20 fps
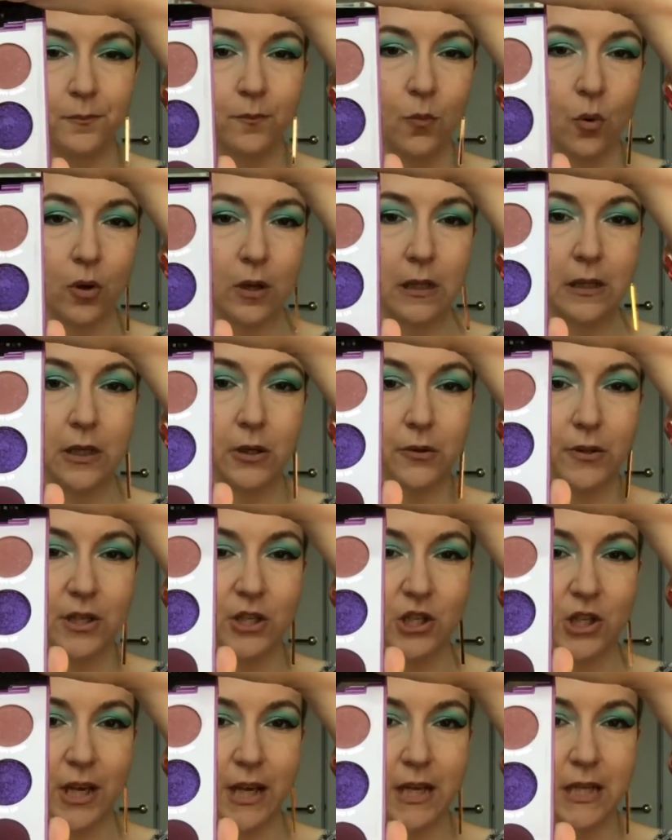more glittery
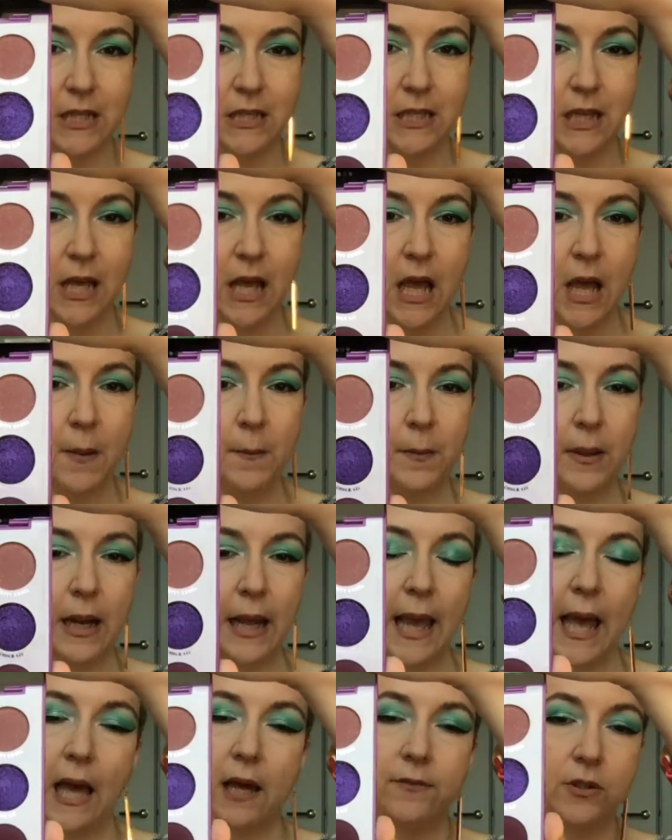shades, but I
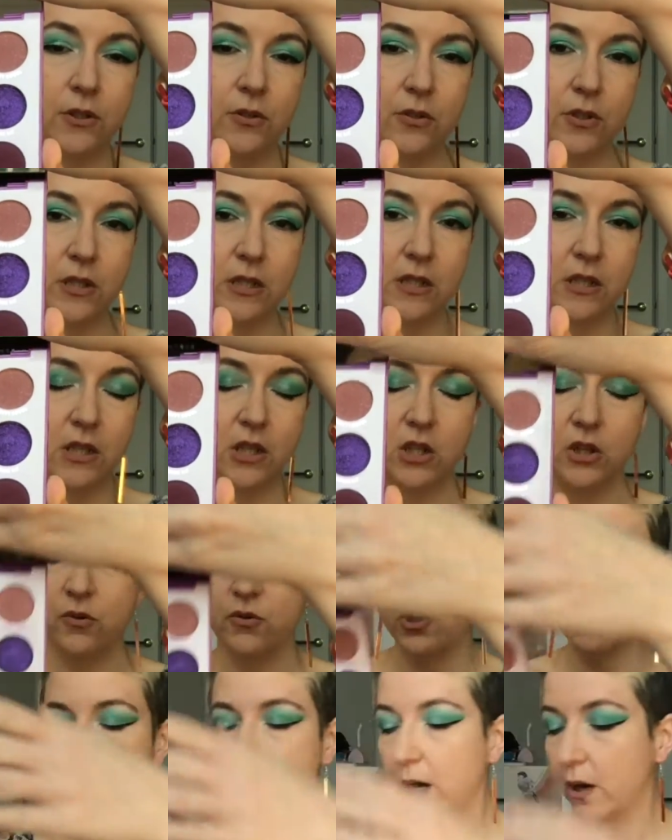have used this a
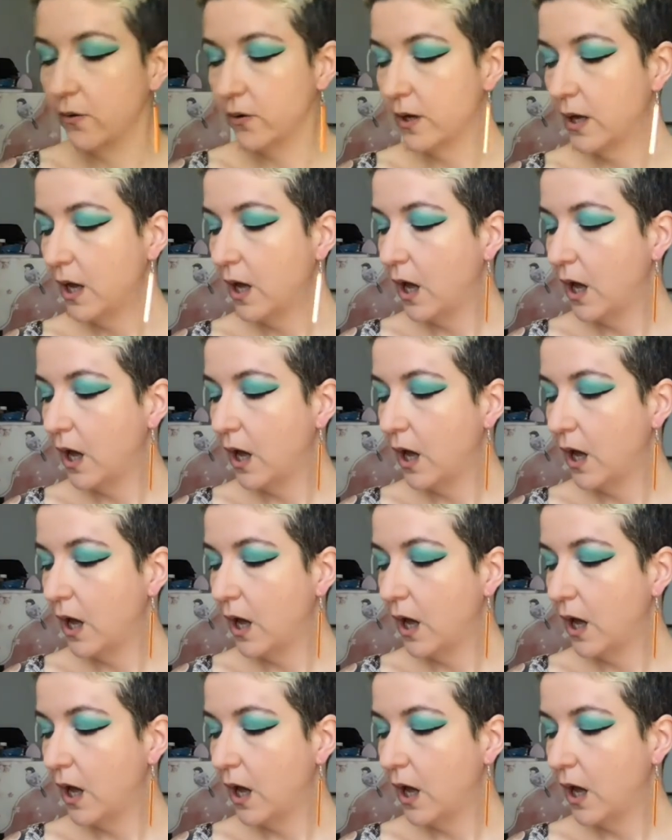huge amount.